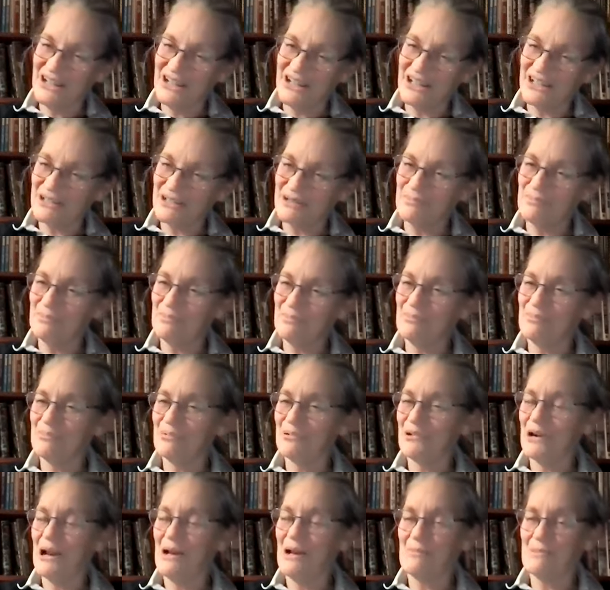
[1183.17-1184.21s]
on a
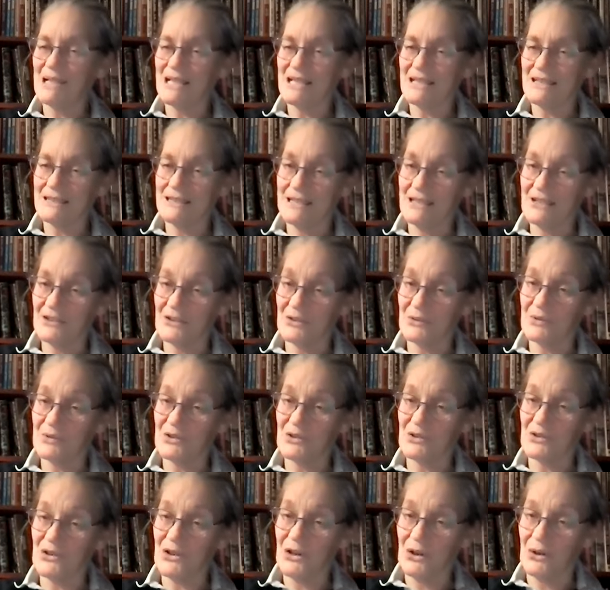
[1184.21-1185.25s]
promise? And the answer
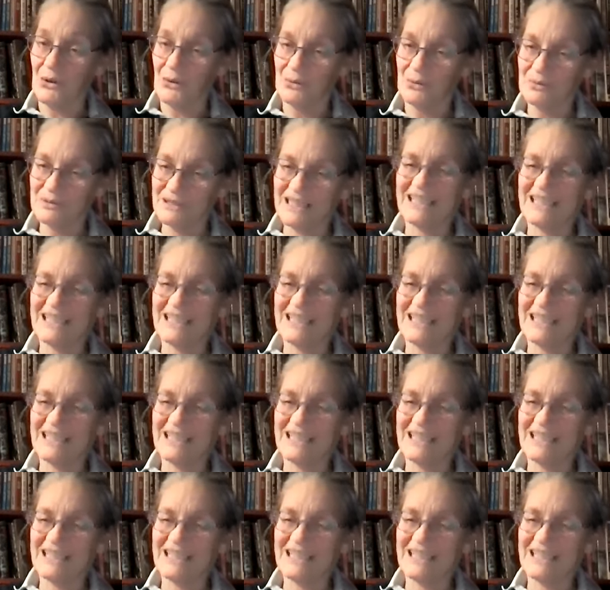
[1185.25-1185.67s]
was no.